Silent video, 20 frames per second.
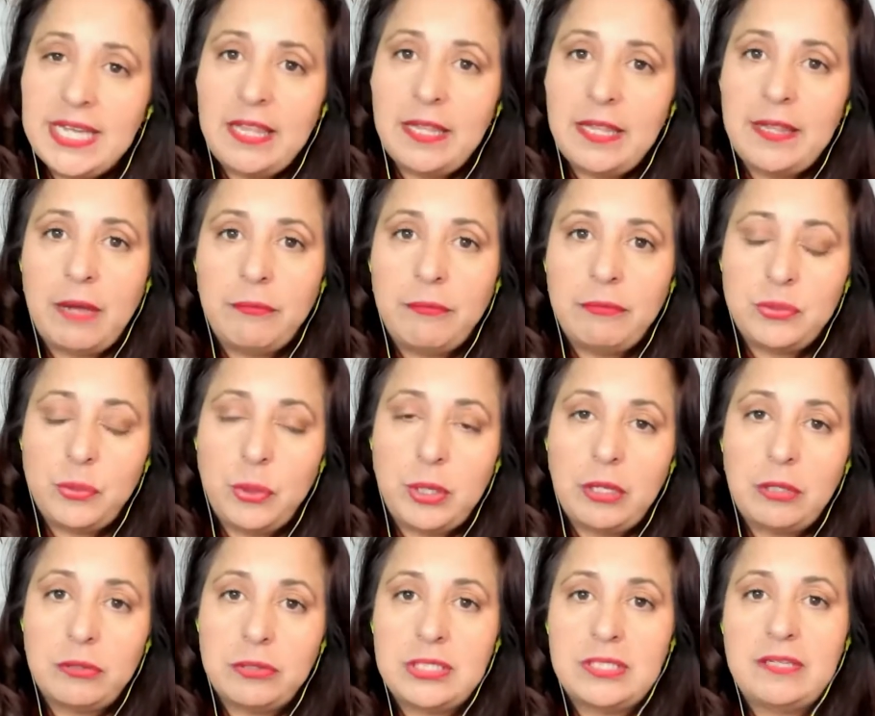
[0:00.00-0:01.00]
that that was one of
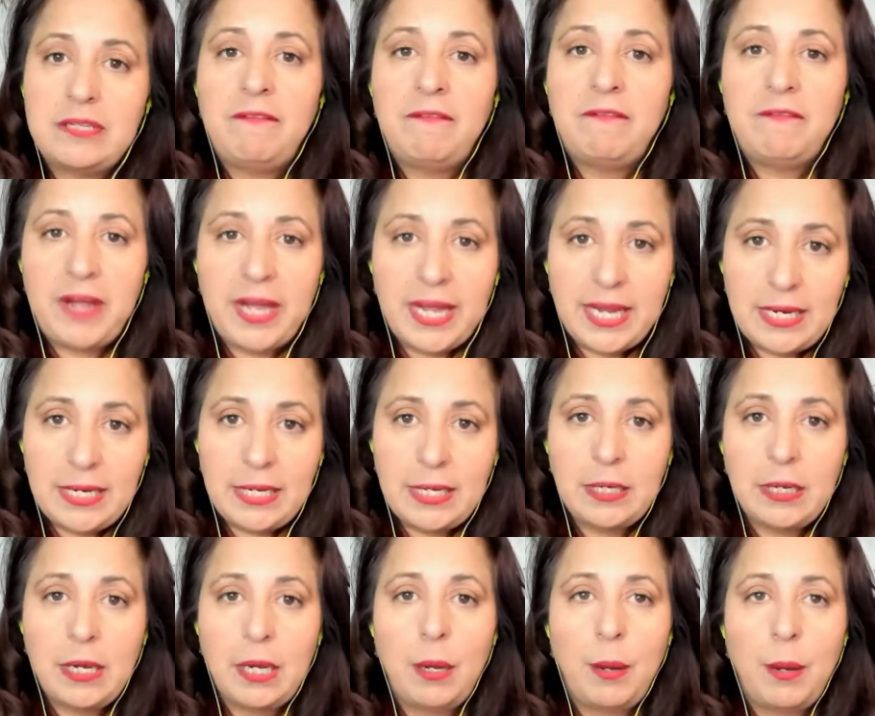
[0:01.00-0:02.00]
those
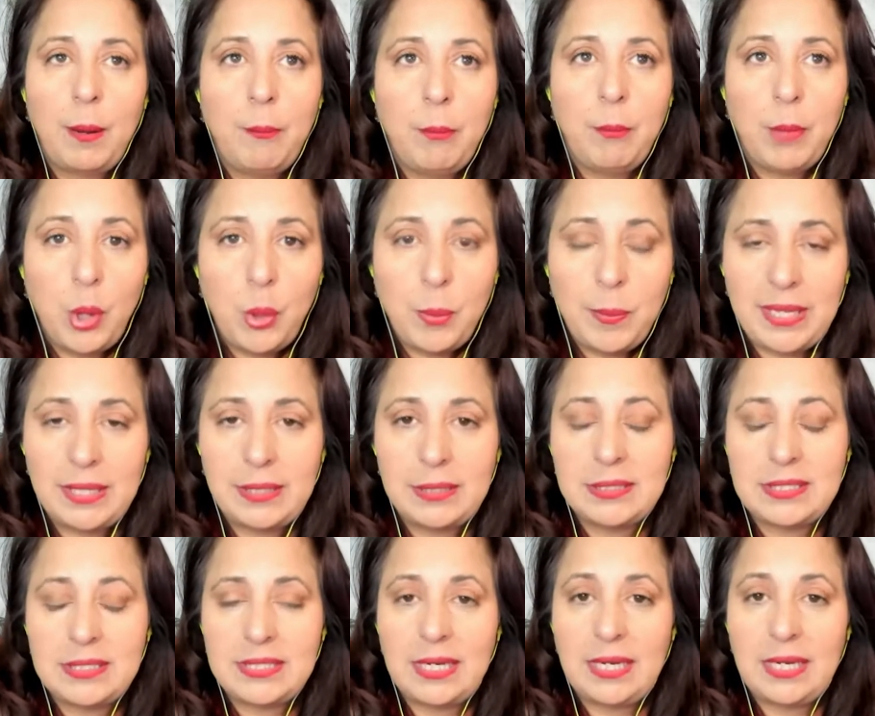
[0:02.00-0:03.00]
defining
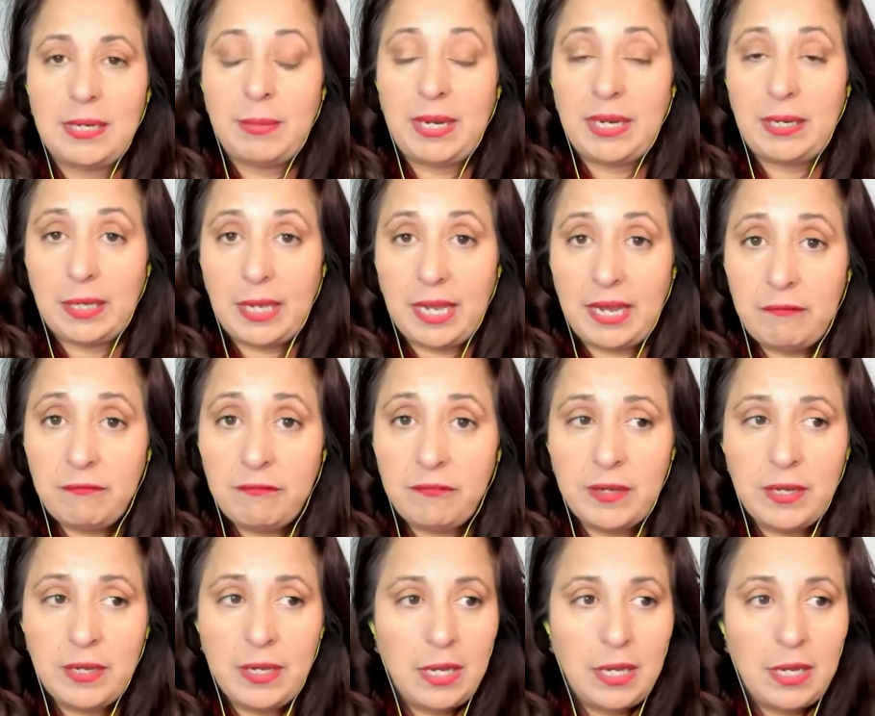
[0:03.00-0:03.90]
moments in my life